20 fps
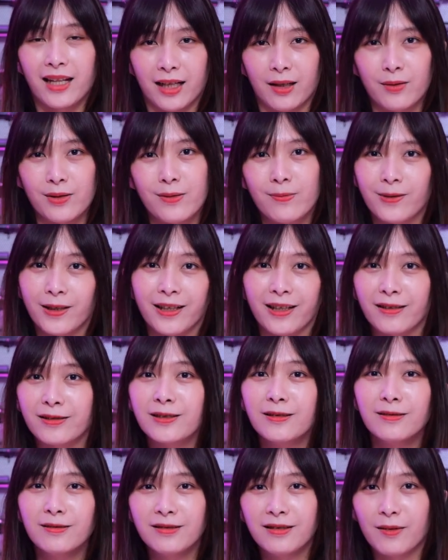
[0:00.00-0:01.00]
That was pretty
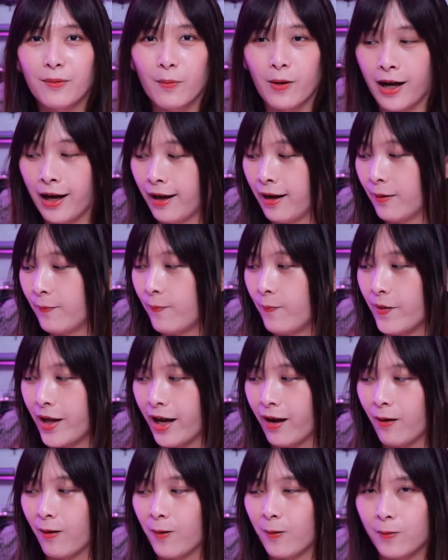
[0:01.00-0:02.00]
cool.
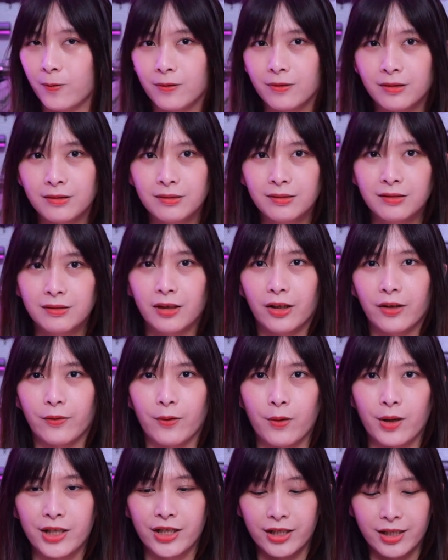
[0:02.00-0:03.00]
Now, a lot of
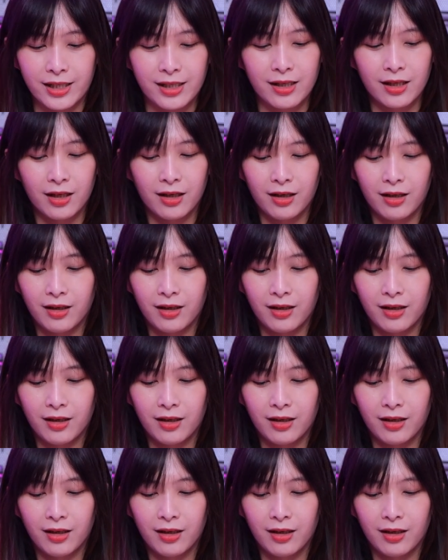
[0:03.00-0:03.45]
questions.